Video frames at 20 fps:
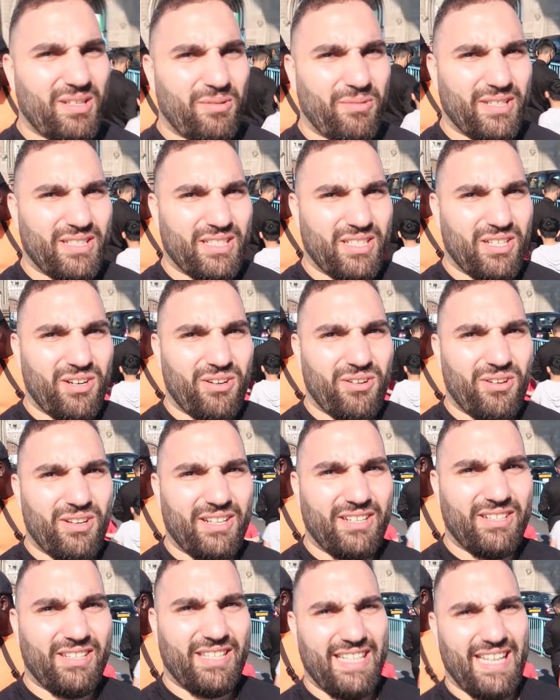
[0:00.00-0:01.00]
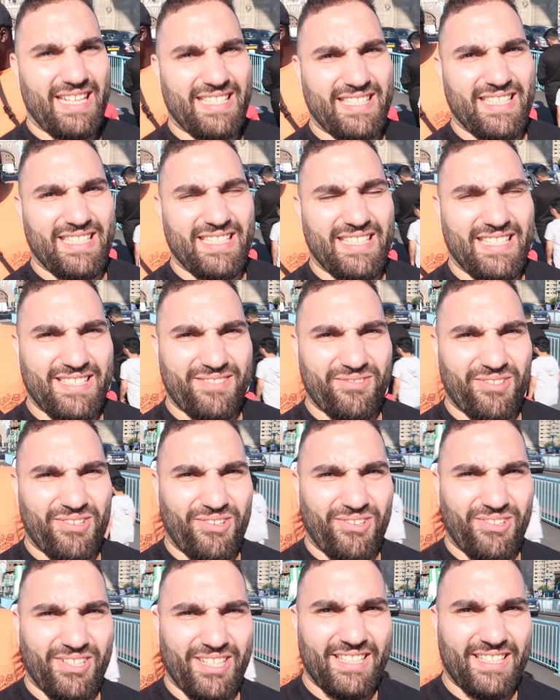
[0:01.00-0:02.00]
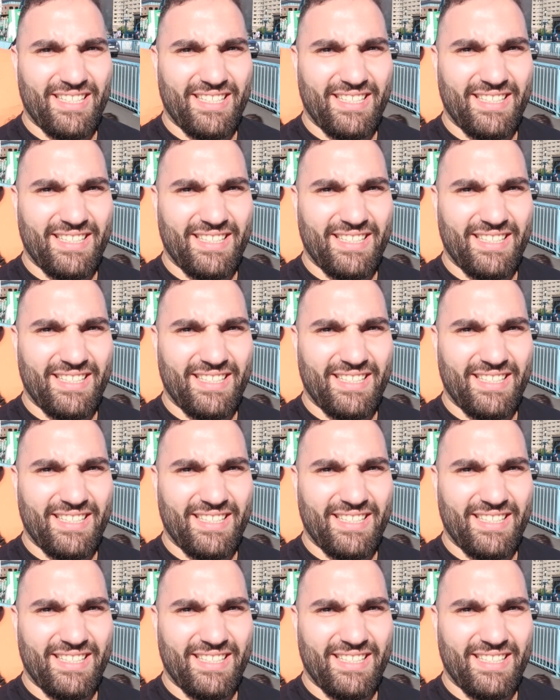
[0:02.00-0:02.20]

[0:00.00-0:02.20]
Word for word: somewhere to go. Look at Yasin, he's recorded.